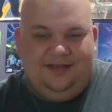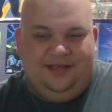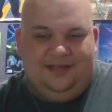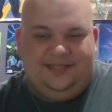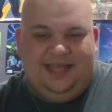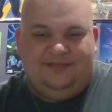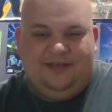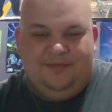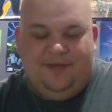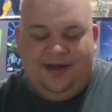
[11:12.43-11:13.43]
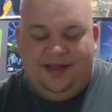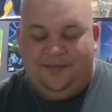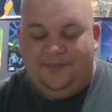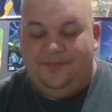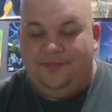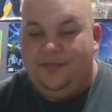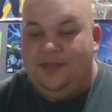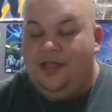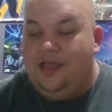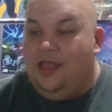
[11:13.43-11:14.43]
Saves everybody.
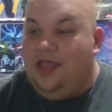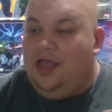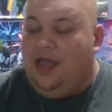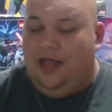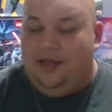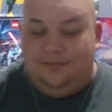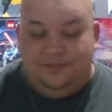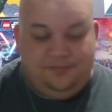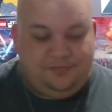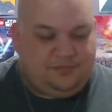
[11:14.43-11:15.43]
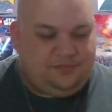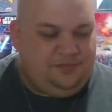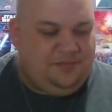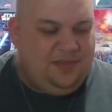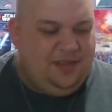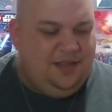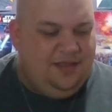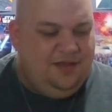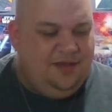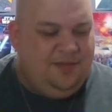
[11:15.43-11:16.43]
Um,
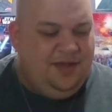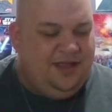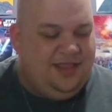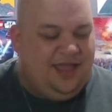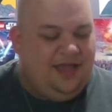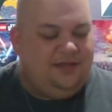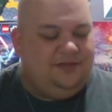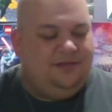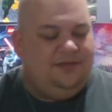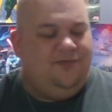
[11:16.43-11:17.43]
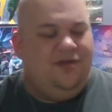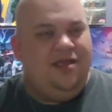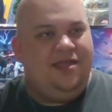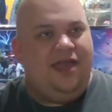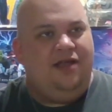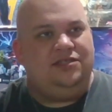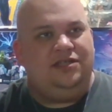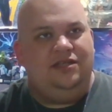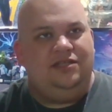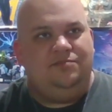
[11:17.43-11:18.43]
but like one other character
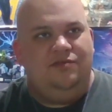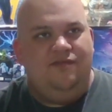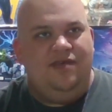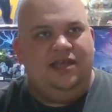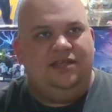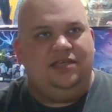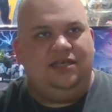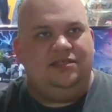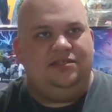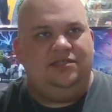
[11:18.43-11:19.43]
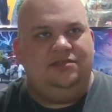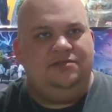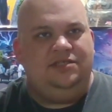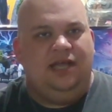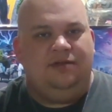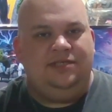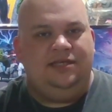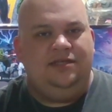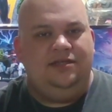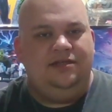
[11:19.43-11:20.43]
in this movie is
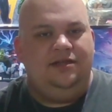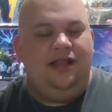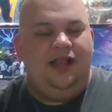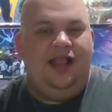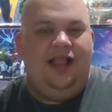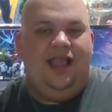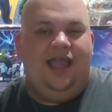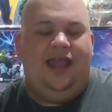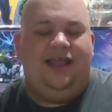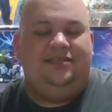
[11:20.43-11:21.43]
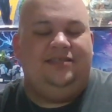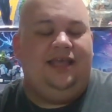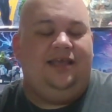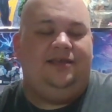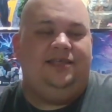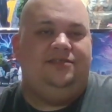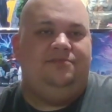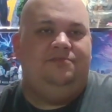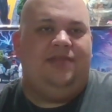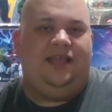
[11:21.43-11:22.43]
Shelton, and he's like
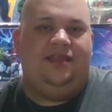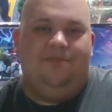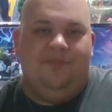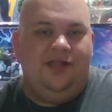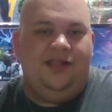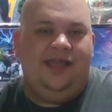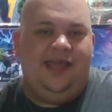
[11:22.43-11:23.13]
the bully.